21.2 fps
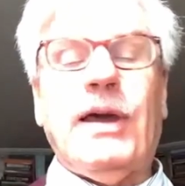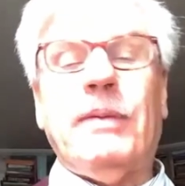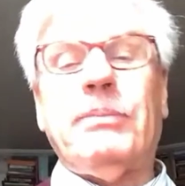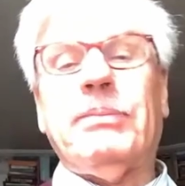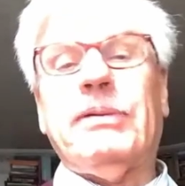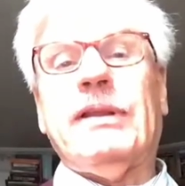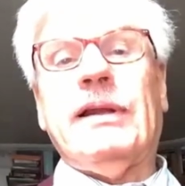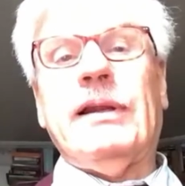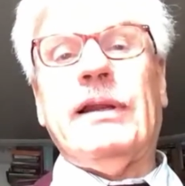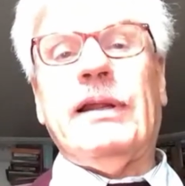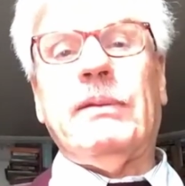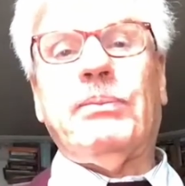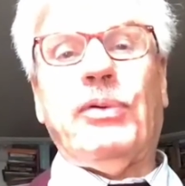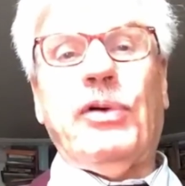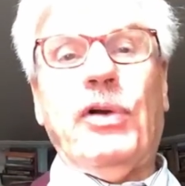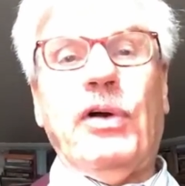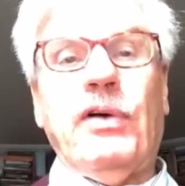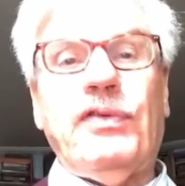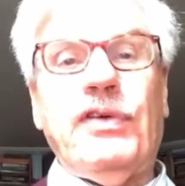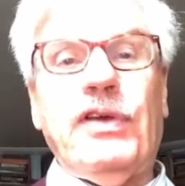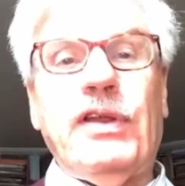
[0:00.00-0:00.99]
capital and
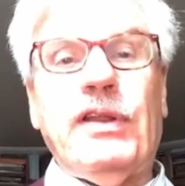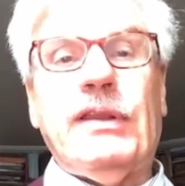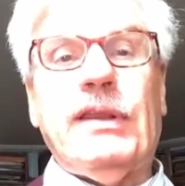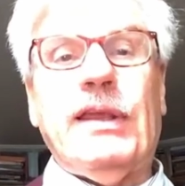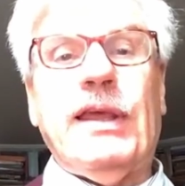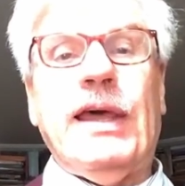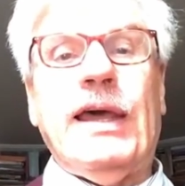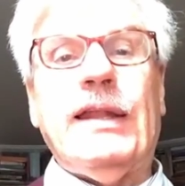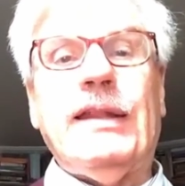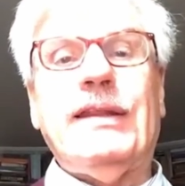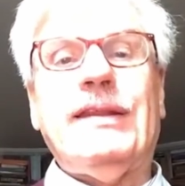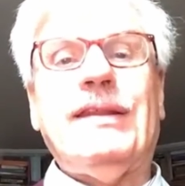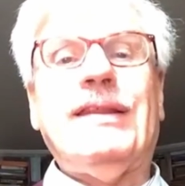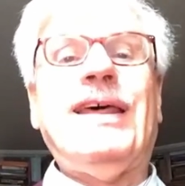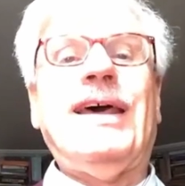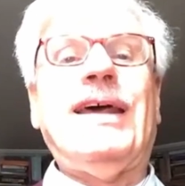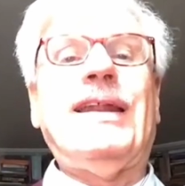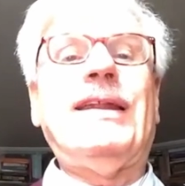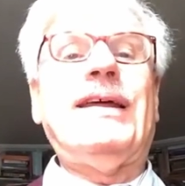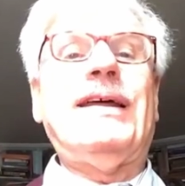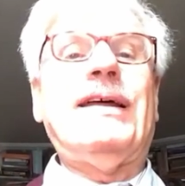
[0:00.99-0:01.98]
profit, and
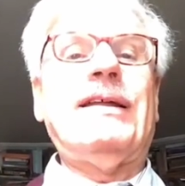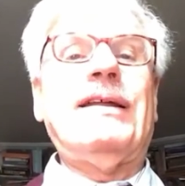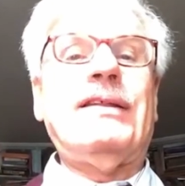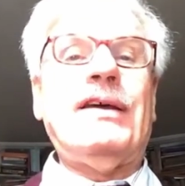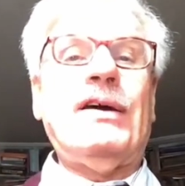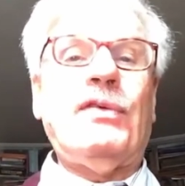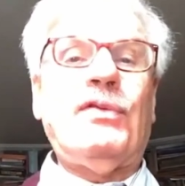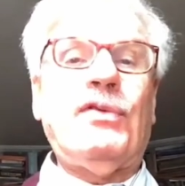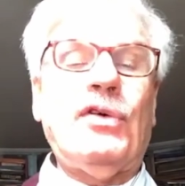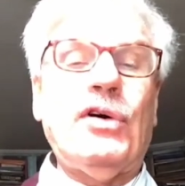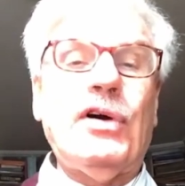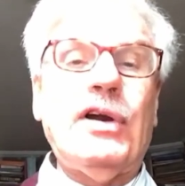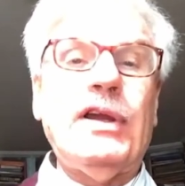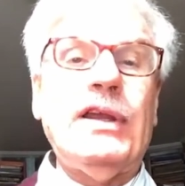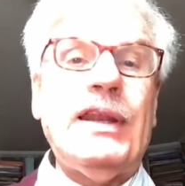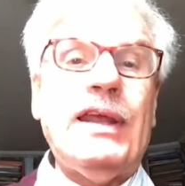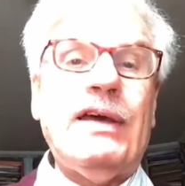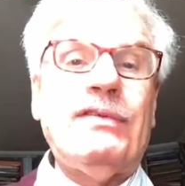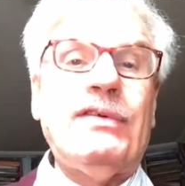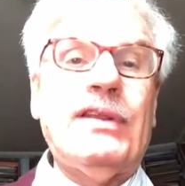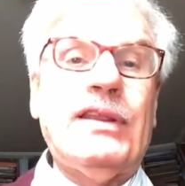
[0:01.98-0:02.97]
then therefore
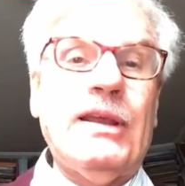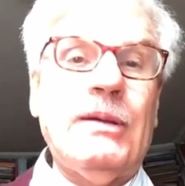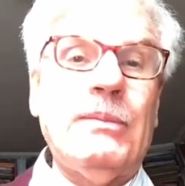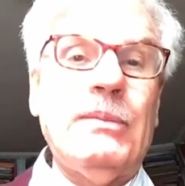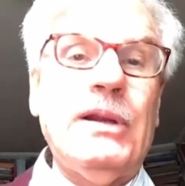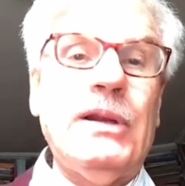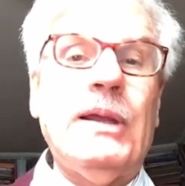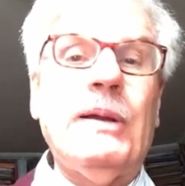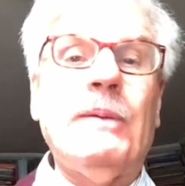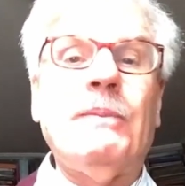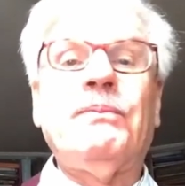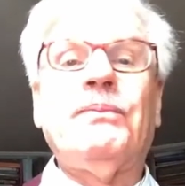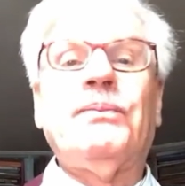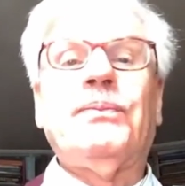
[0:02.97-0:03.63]
inevitably